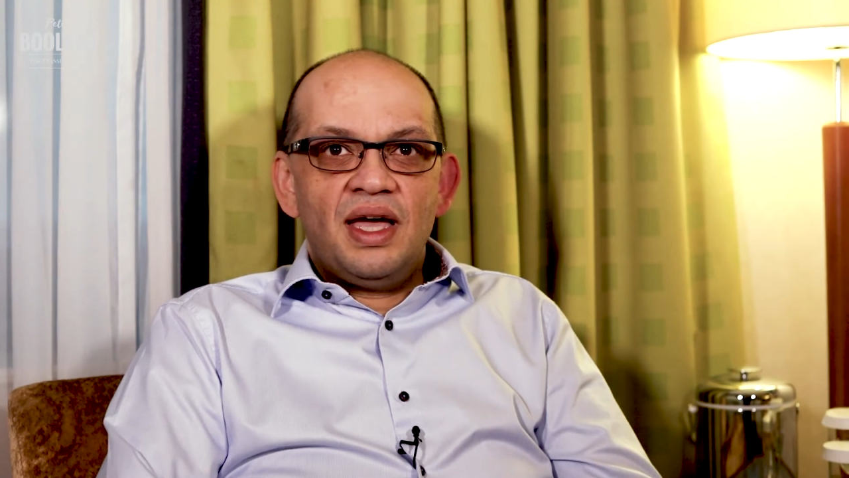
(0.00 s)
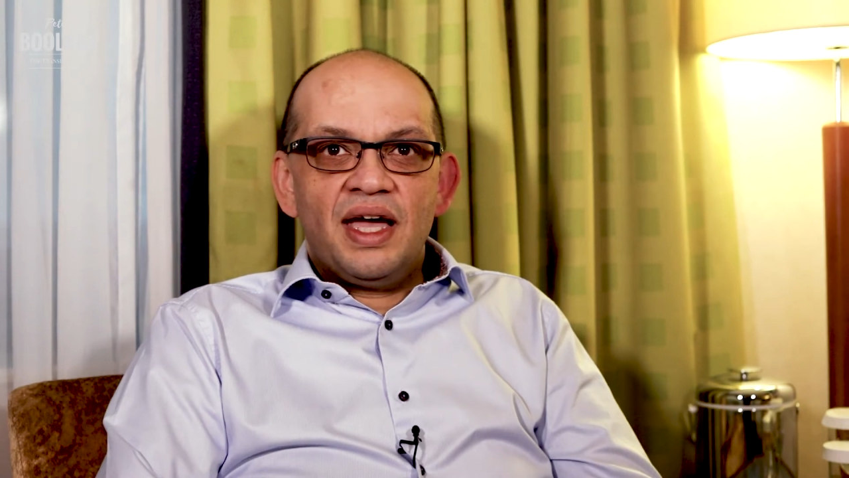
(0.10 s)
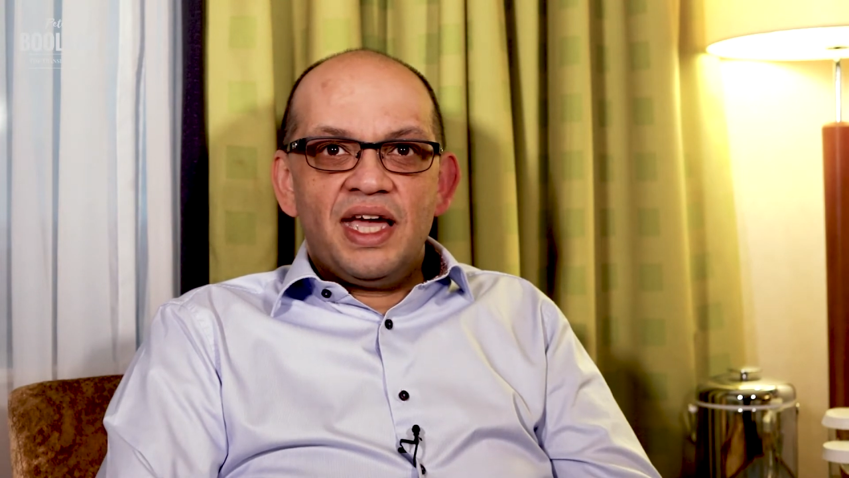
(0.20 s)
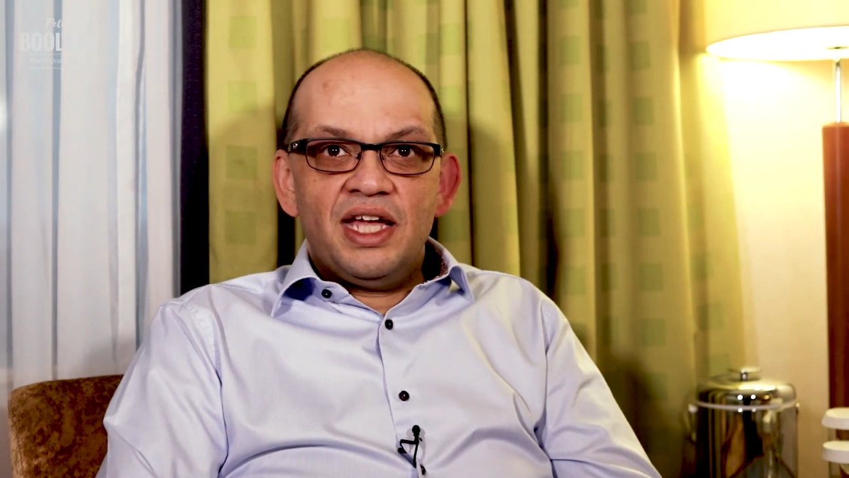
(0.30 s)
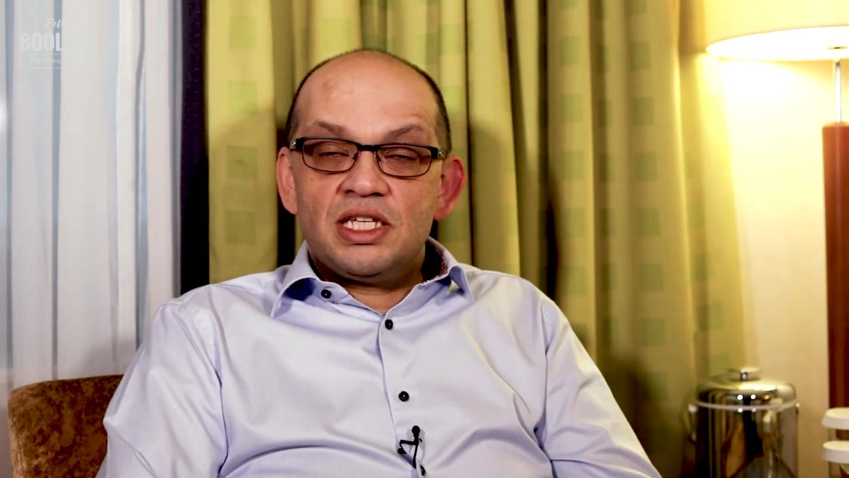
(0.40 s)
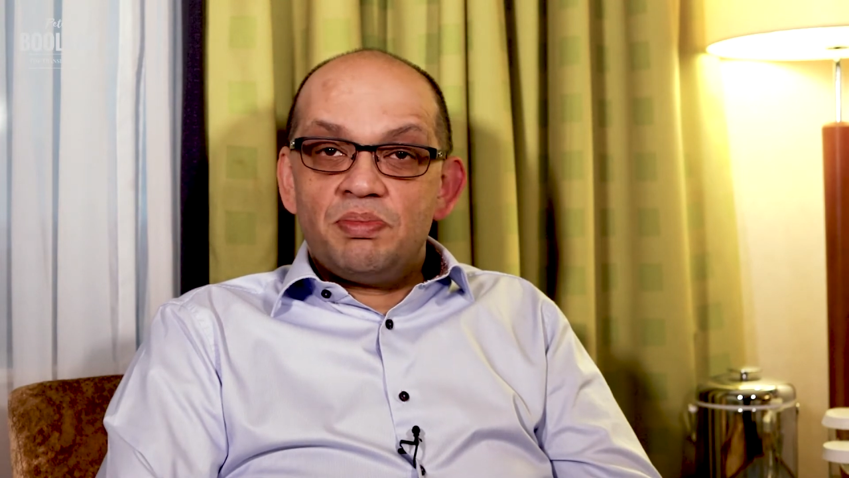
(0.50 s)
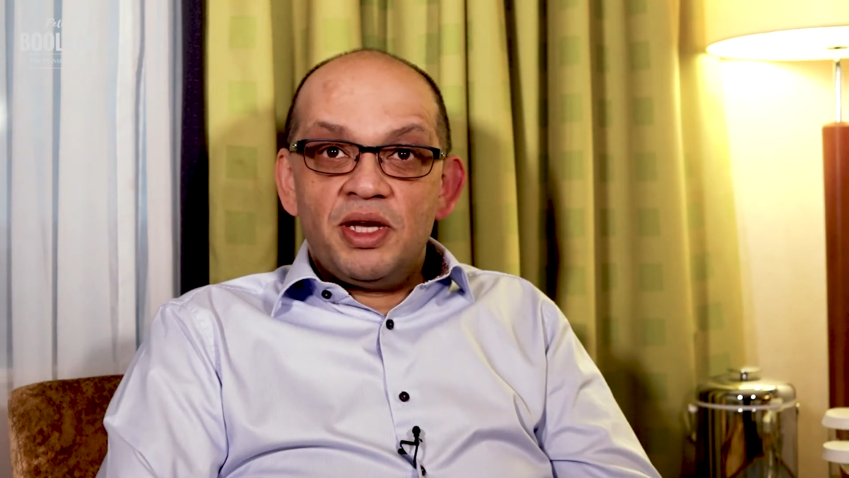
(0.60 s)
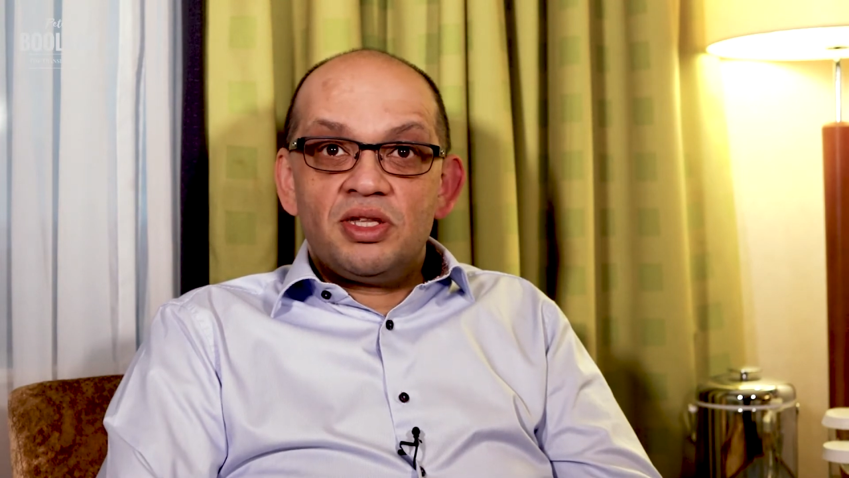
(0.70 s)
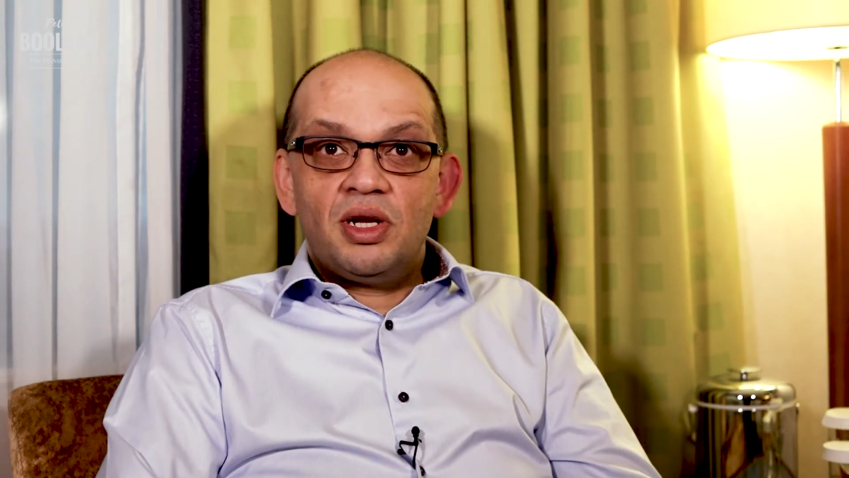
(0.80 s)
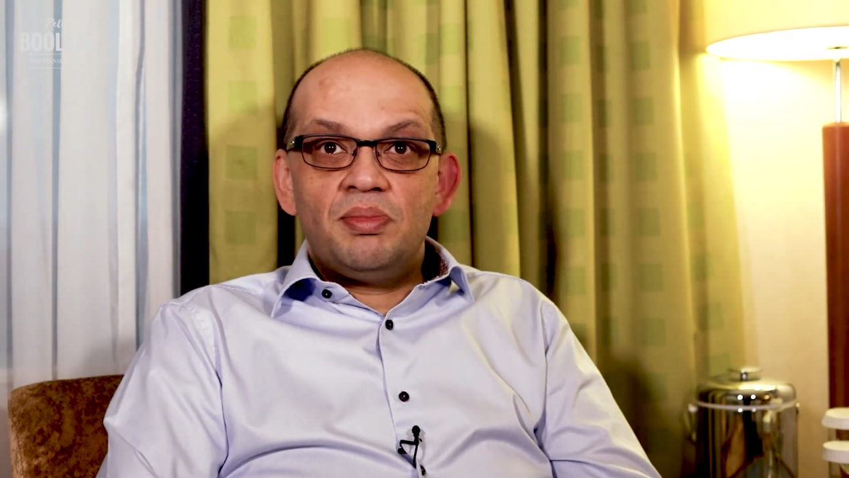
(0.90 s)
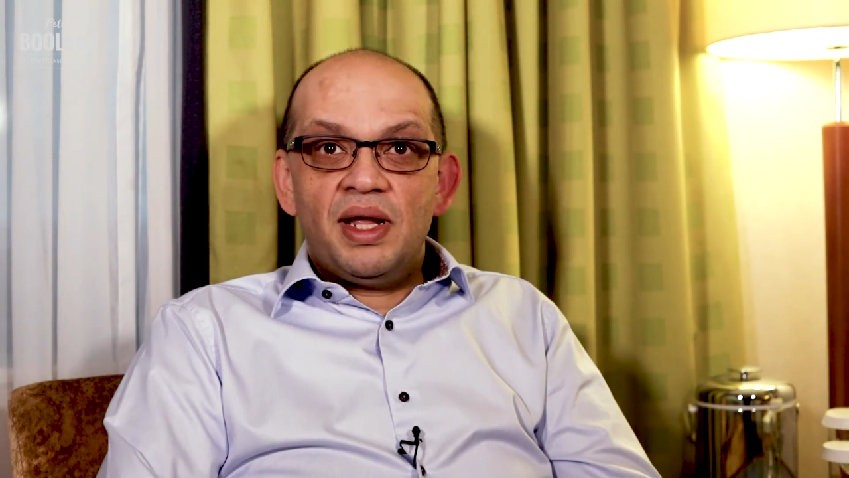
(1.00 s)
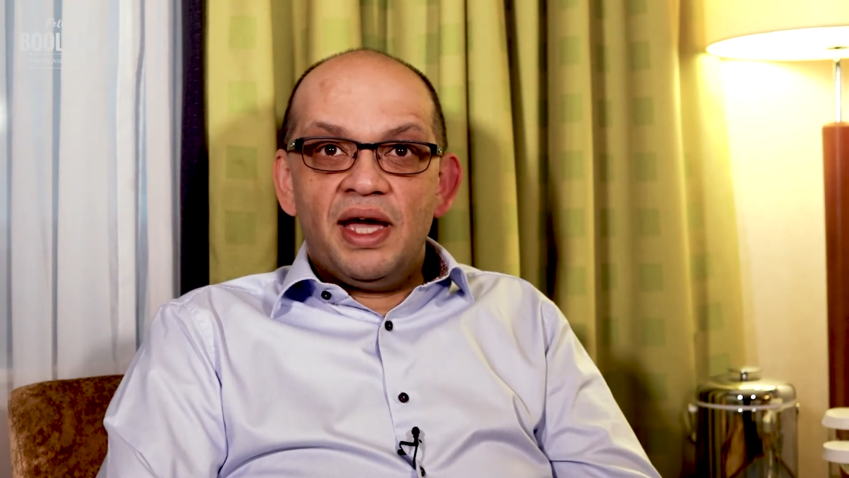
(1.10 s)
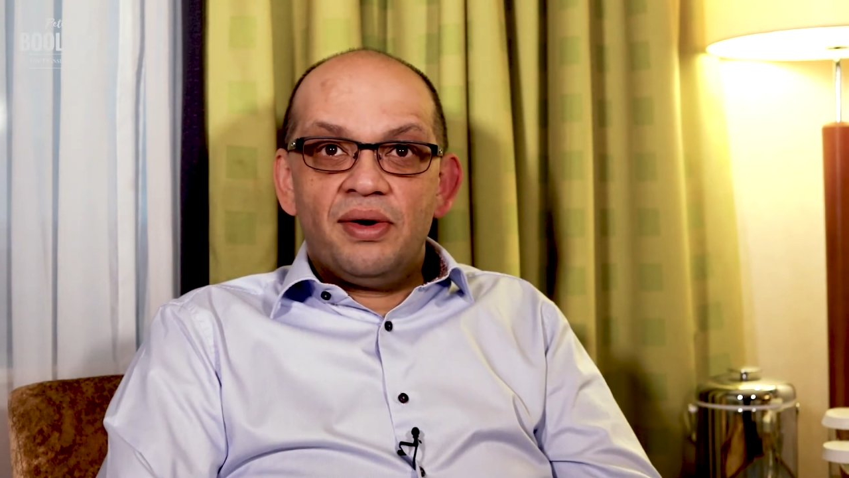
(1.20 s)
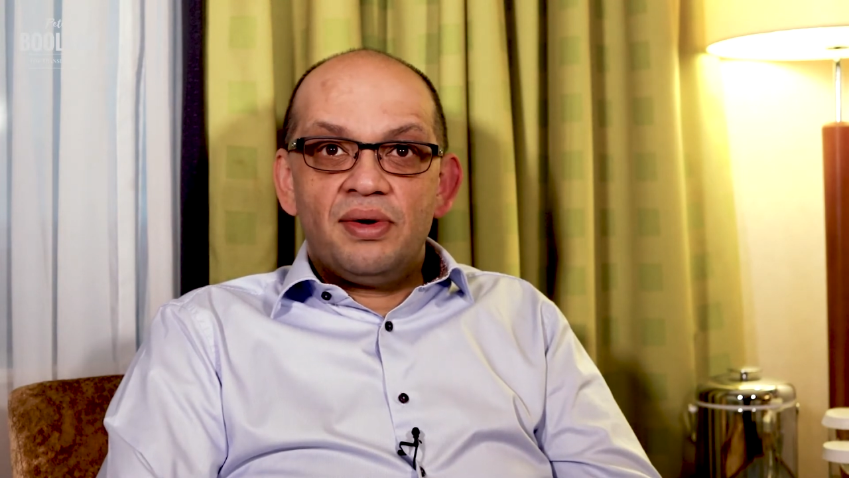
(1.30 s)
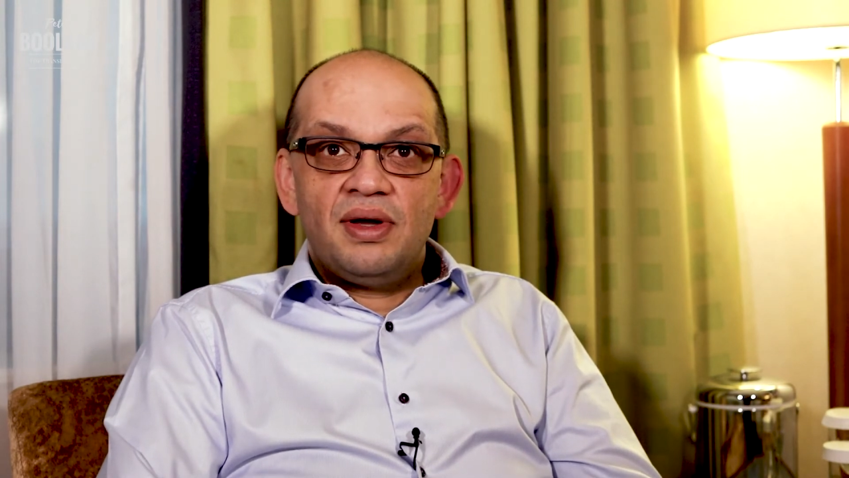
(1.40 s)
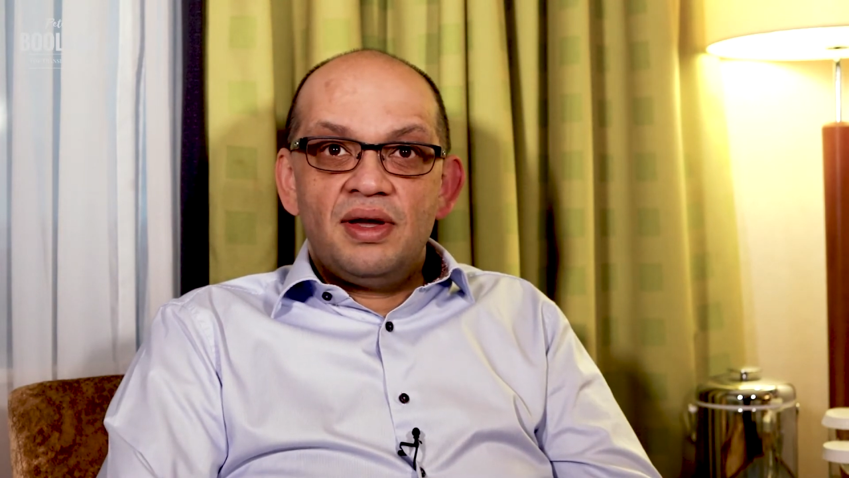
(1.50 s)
Again, speak to them now.